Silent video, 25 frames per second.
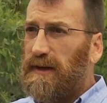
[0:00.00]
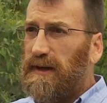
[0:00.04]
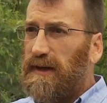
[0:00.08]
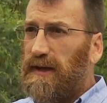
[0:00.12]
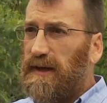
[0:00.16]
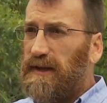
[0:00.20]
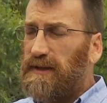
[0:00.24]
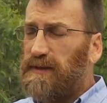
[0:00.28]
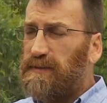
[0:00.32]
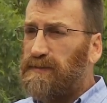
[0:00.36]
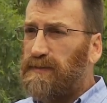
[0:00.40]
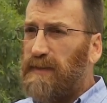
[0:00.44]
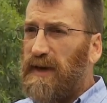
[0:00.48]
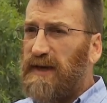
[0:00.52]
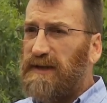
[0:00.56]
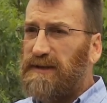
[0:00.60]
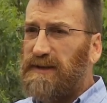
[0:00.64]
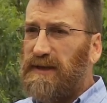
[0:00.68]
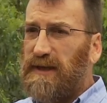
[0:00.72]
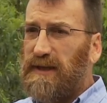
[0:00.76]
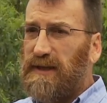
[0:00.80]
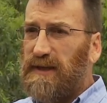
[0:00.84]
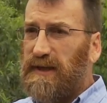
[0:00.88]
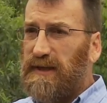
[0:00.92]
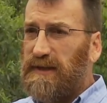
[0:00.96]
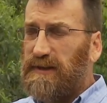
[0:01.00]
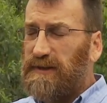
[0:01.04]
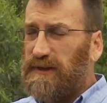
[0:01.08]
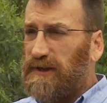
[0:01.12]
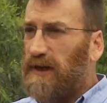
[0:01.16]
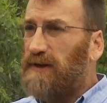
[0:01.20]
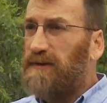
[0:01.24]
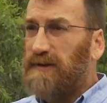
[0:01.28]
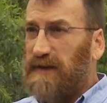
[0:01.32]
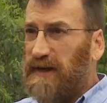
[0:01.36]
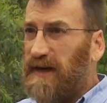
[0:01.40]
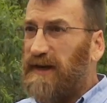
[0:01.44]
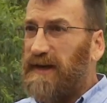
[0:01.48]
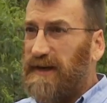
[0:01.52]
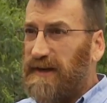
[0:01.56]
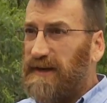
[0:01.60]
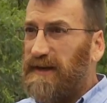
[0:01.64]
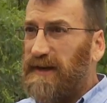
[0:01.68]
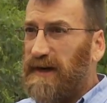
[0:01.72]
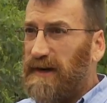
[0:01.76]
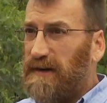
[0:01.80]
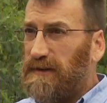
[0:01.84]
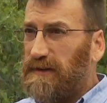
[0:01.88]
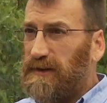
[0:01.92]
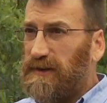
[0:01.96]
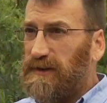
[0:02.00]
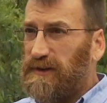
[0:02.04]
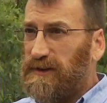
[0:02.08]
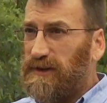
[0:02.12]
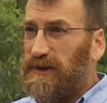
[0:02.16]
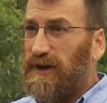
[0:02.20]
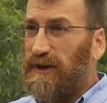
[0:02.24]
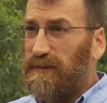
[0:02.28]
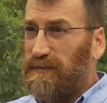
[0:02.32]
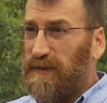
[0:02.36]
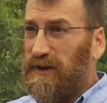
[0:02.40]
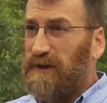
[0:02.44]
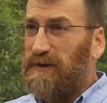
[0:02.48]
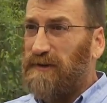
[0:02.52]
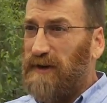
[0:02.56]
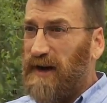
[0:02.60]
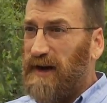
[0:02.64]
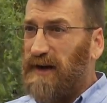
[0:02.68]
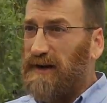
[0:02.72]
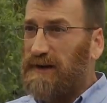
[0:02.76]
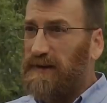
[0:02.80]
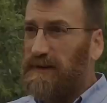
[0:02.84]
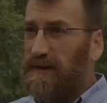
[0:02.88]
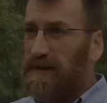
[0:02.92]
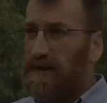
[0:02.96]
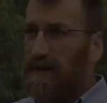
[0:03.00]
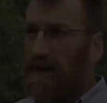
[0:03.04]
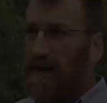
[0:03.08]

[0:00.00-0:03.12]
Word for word: It's basically don't get in there and disturb the ground.